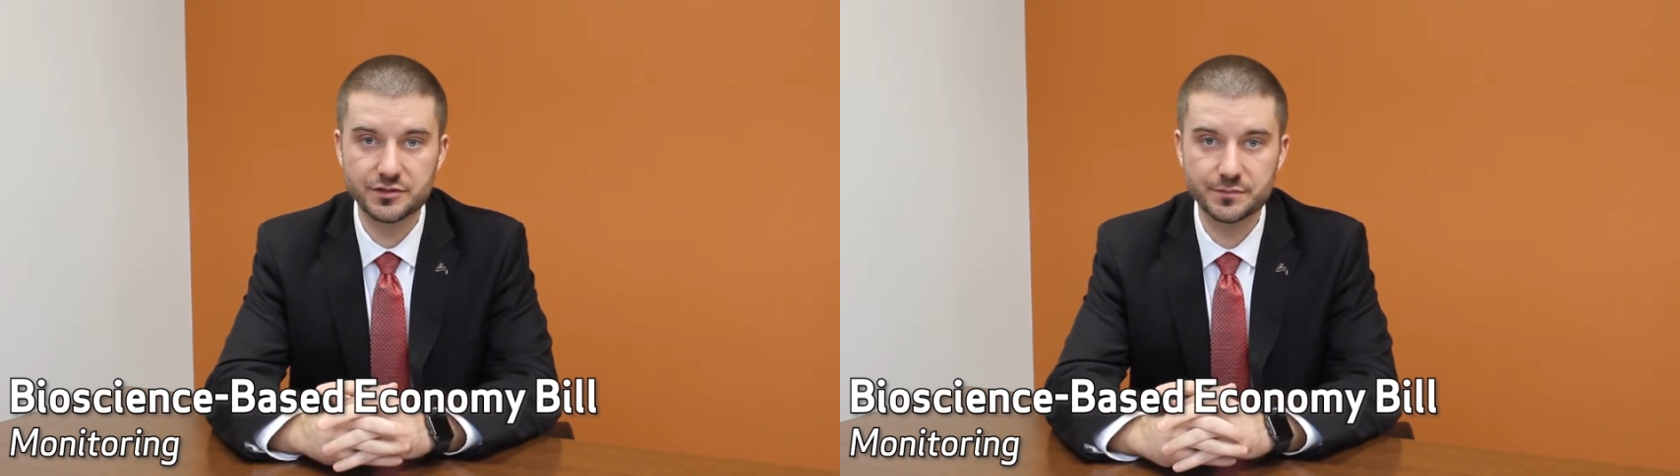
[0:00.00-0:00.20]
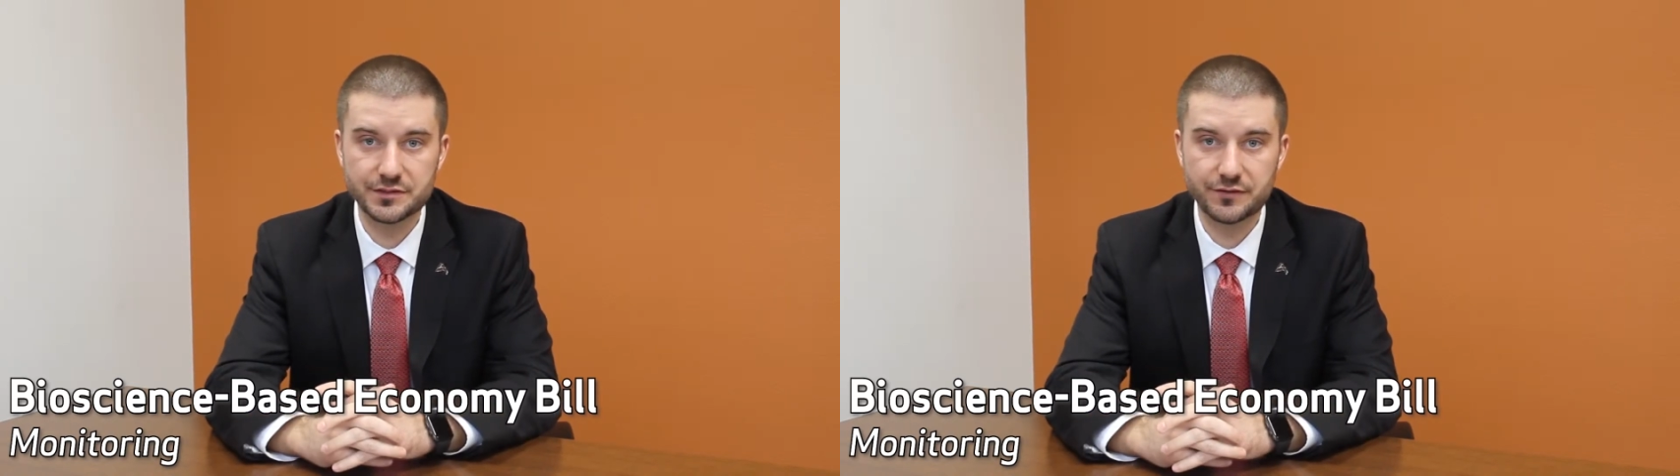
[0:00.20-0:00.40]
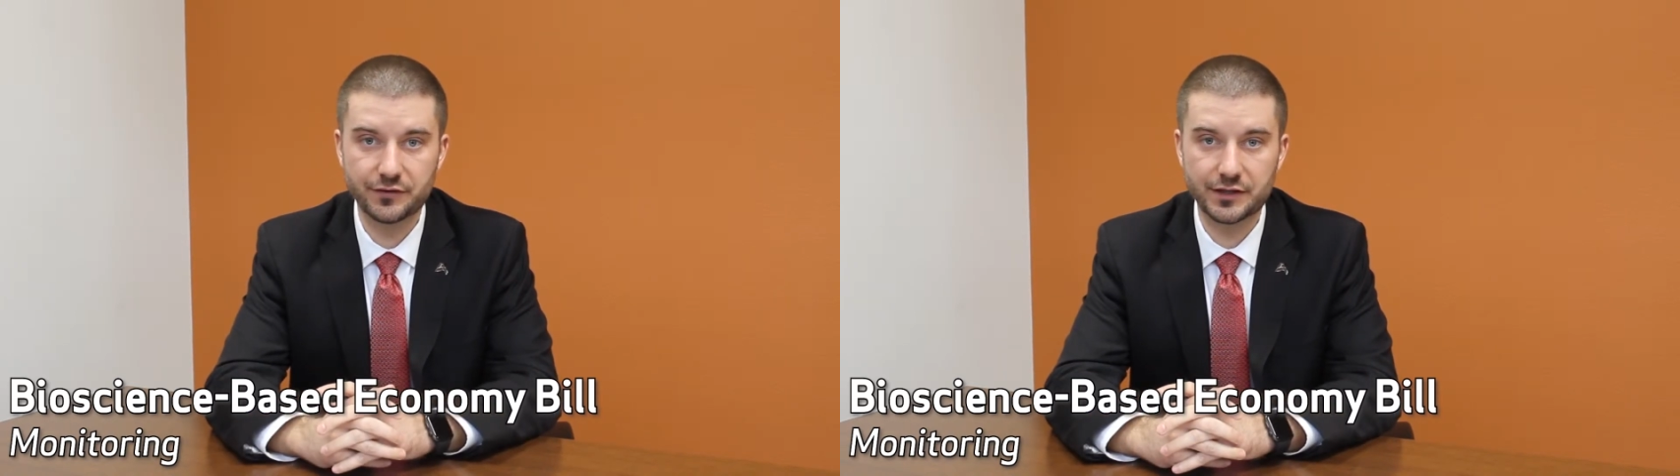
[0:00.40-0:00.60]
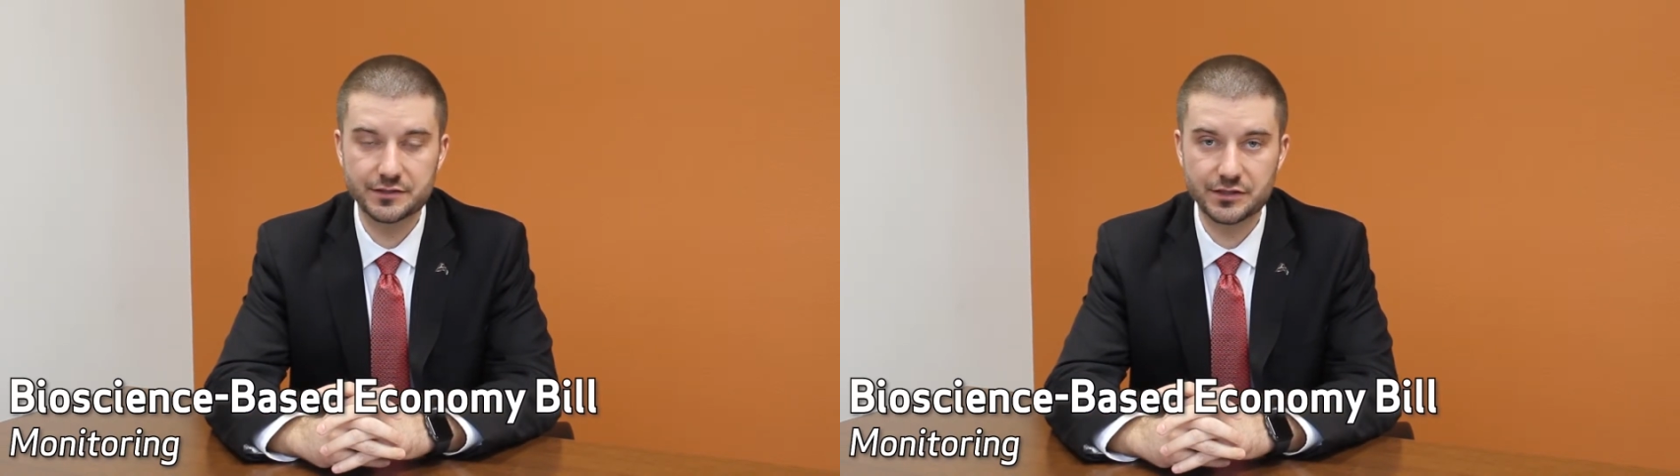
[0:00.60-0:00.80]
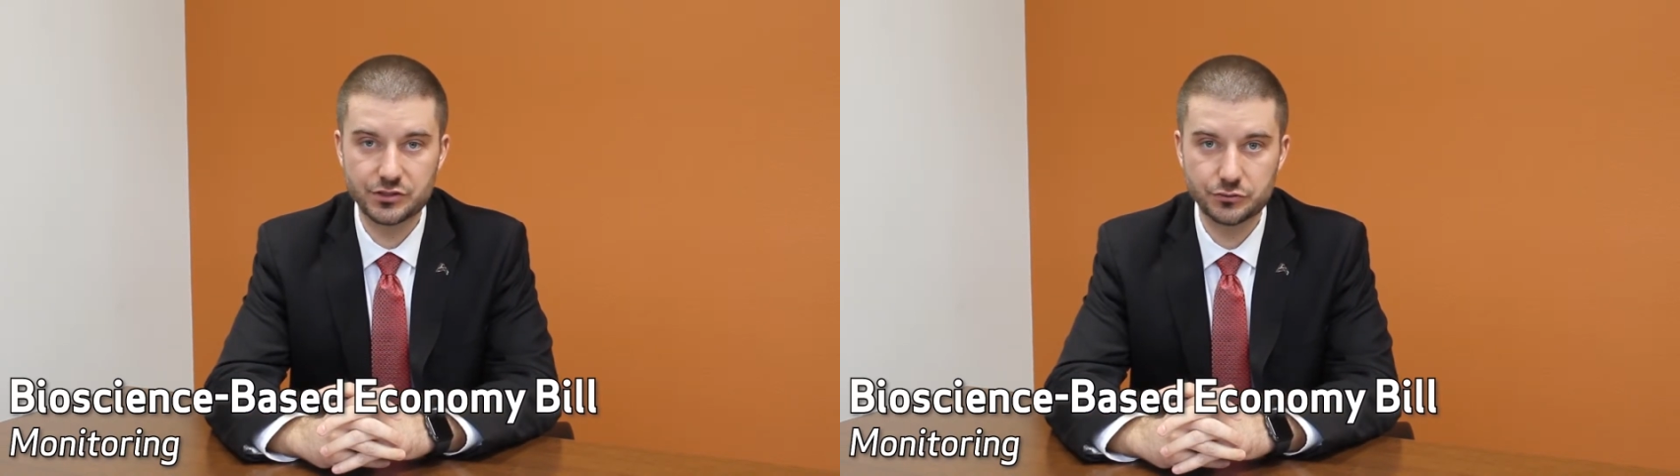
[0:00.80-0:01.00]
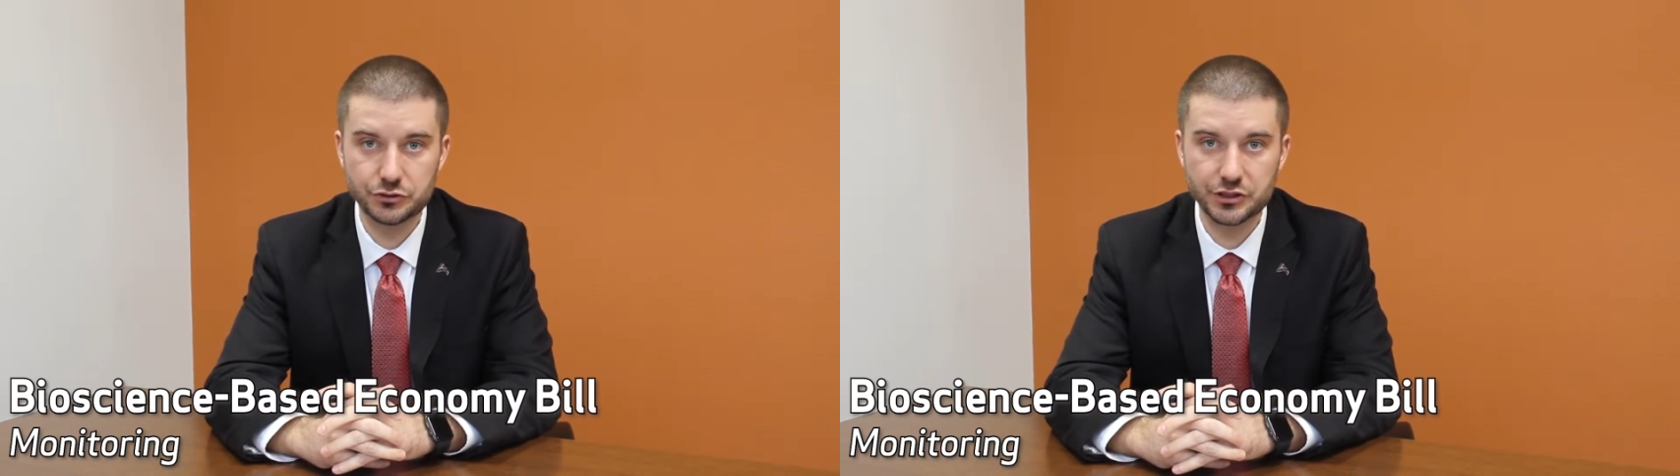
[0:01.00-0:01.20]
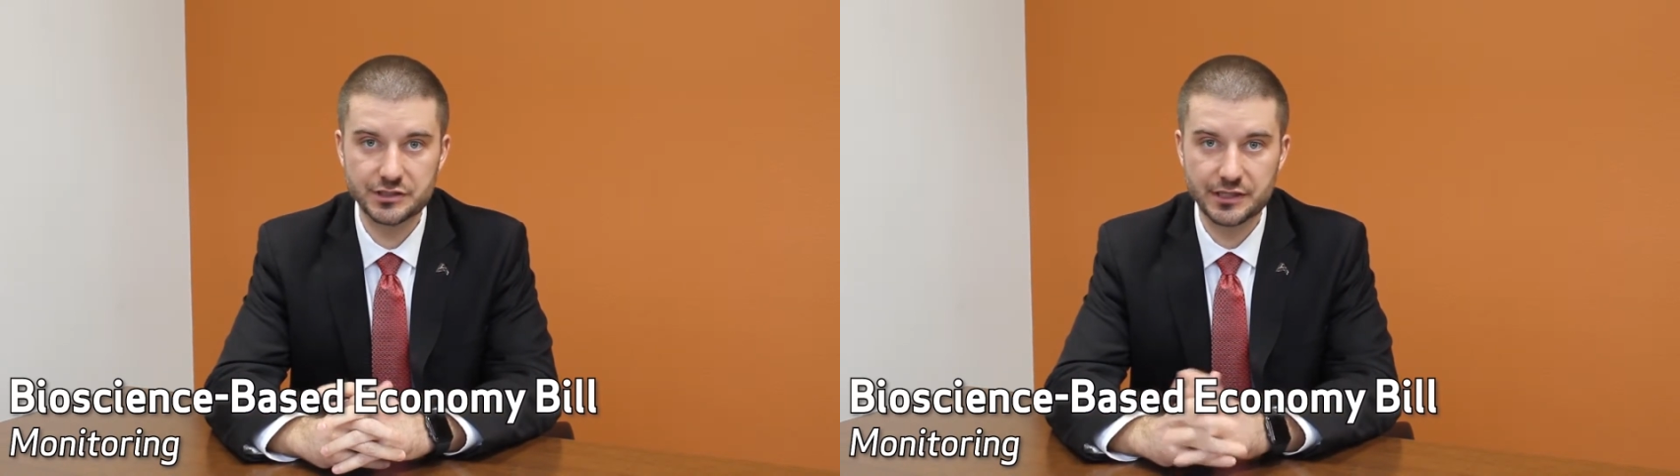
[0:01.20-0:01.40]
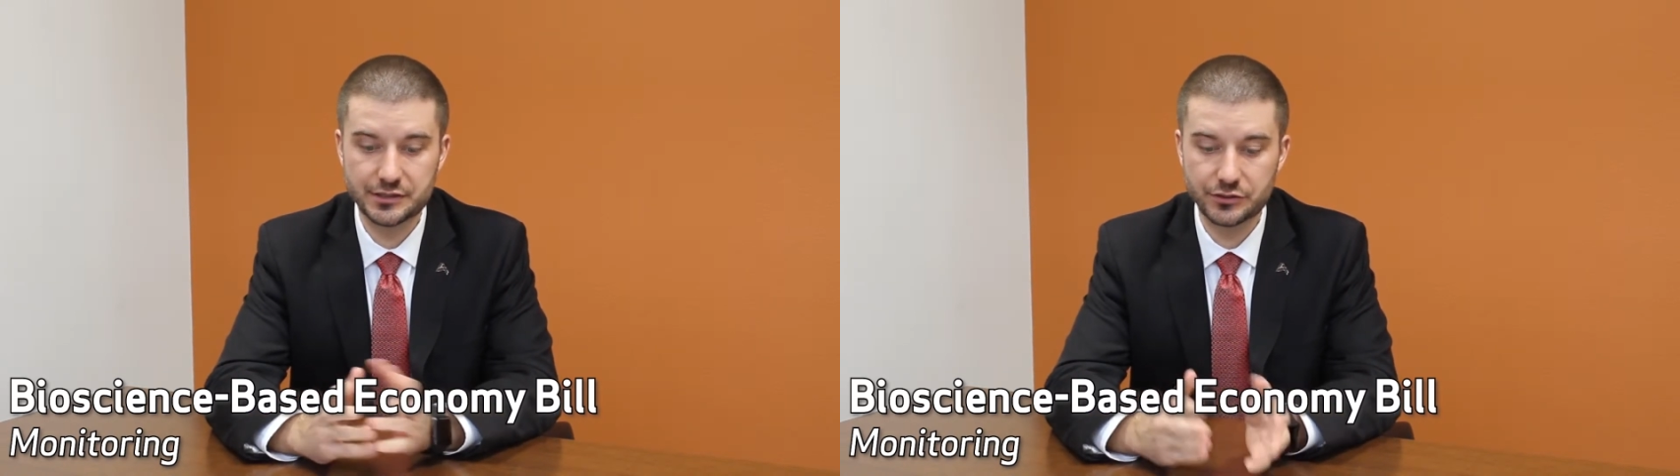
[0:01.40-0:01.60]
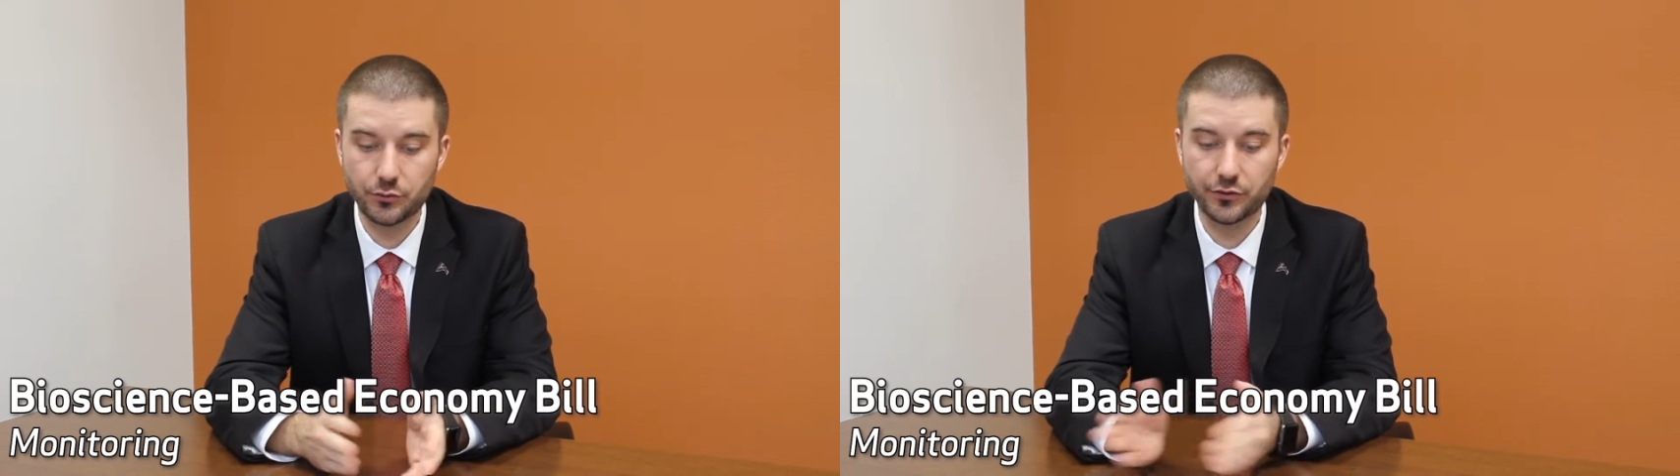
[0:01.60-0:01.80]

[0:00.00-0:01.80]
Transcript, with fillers: specific institutions that deal